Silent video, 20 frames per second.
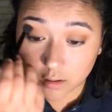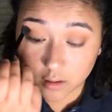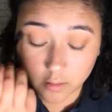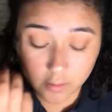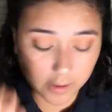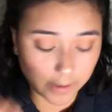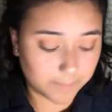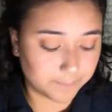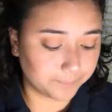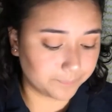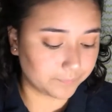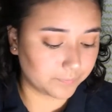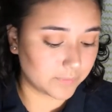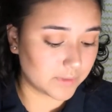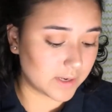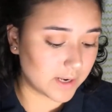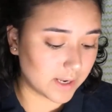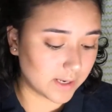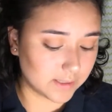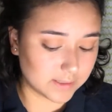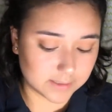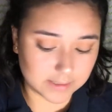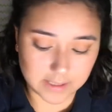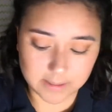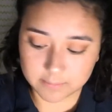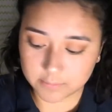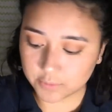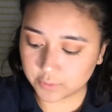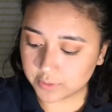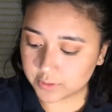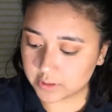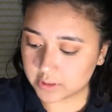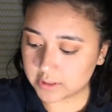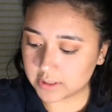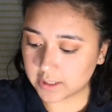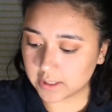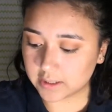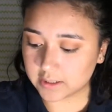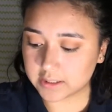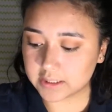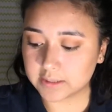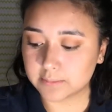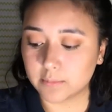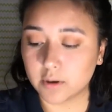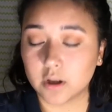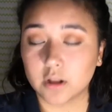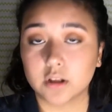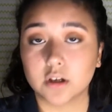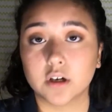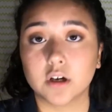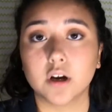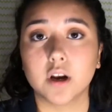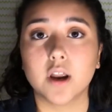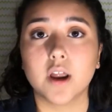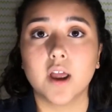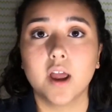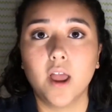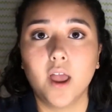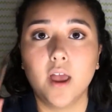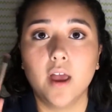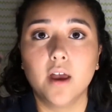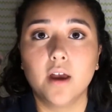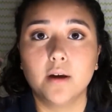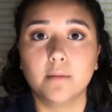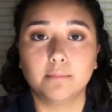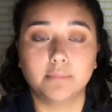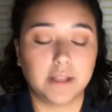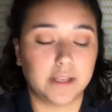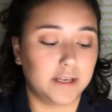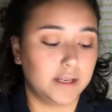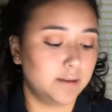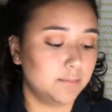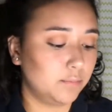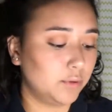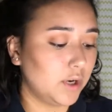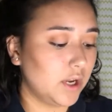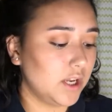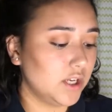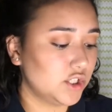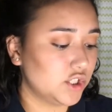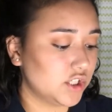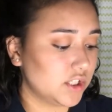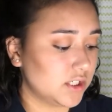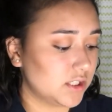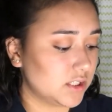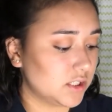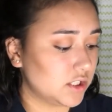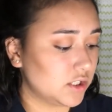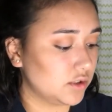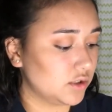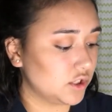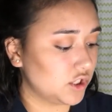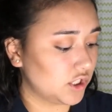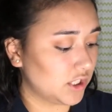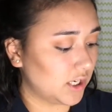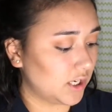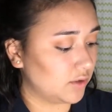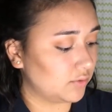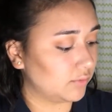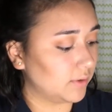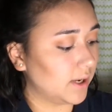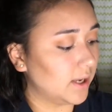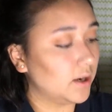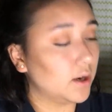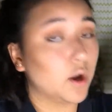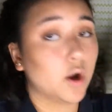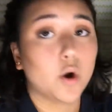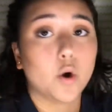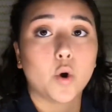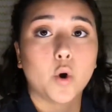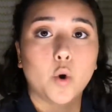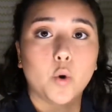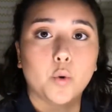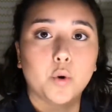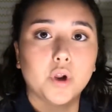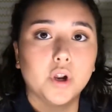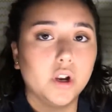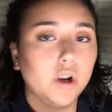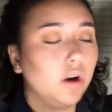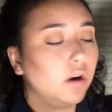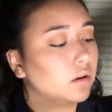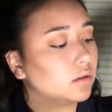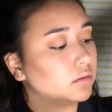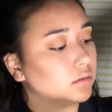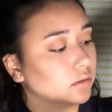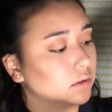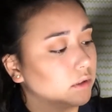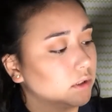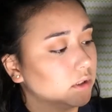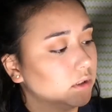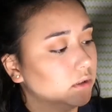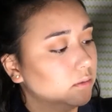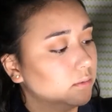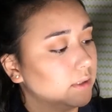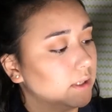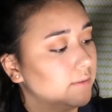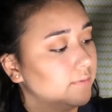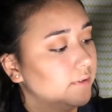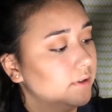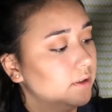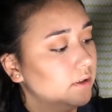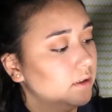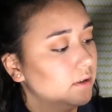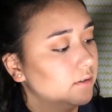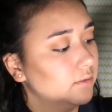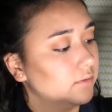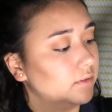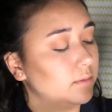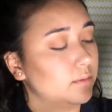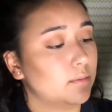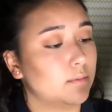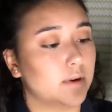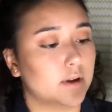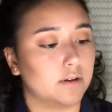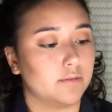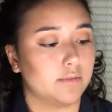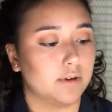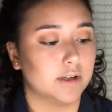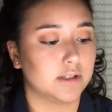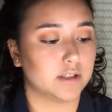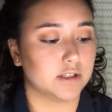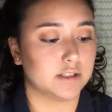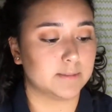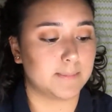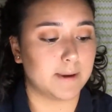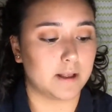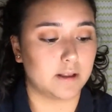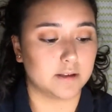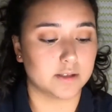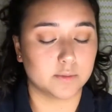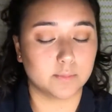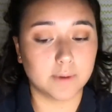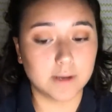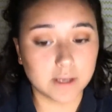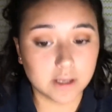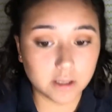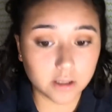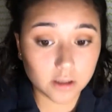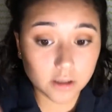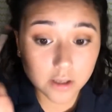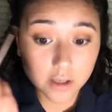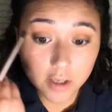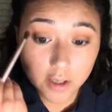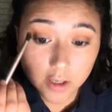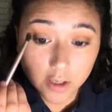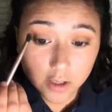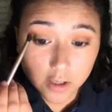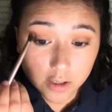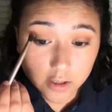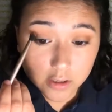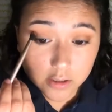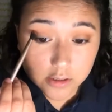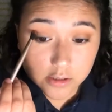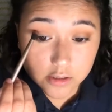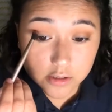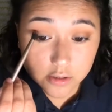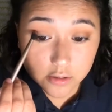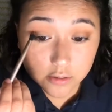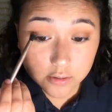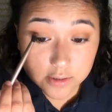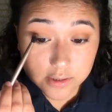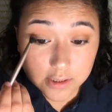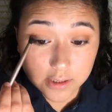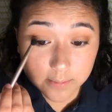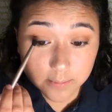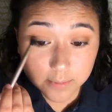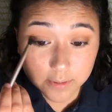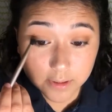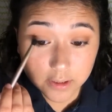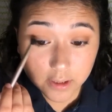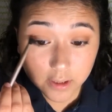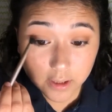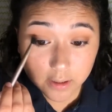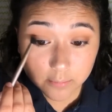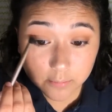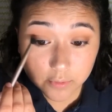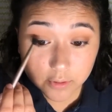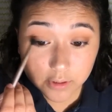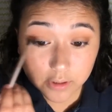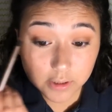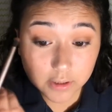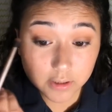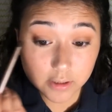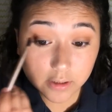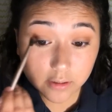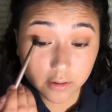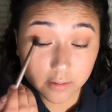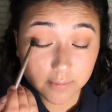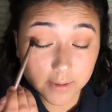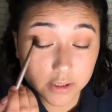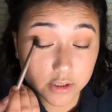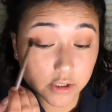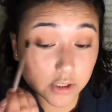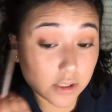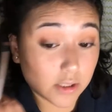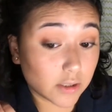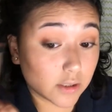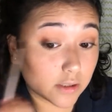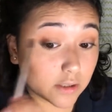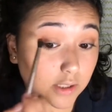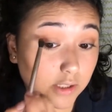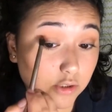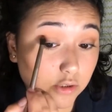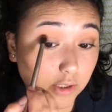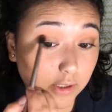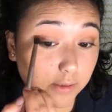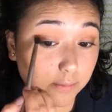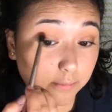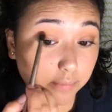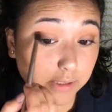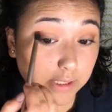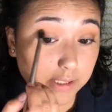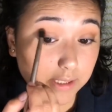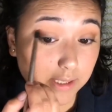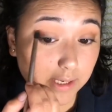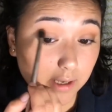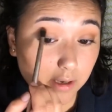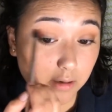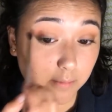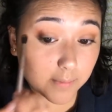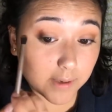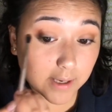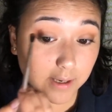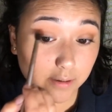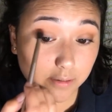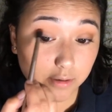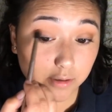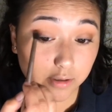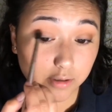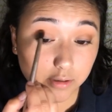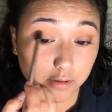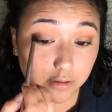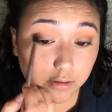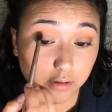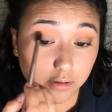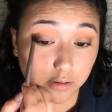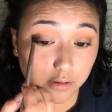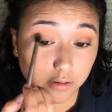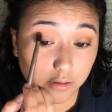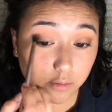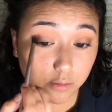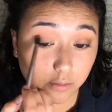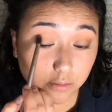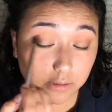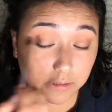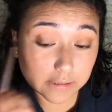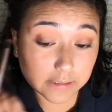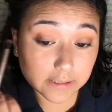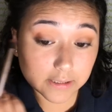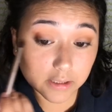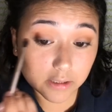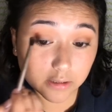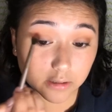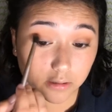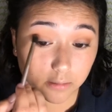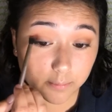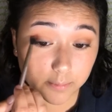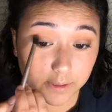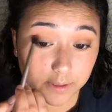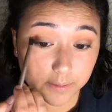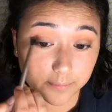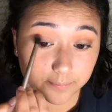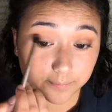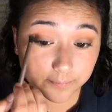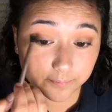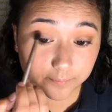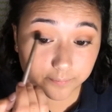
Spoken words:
Okay, next I'm going to take a smaller blending brush into the shade Red Ochre, whatever, from the Modern Renaissance palette as well. Do the same thing. I'm actually gonna like try to blend it out on my outer lid a little bit.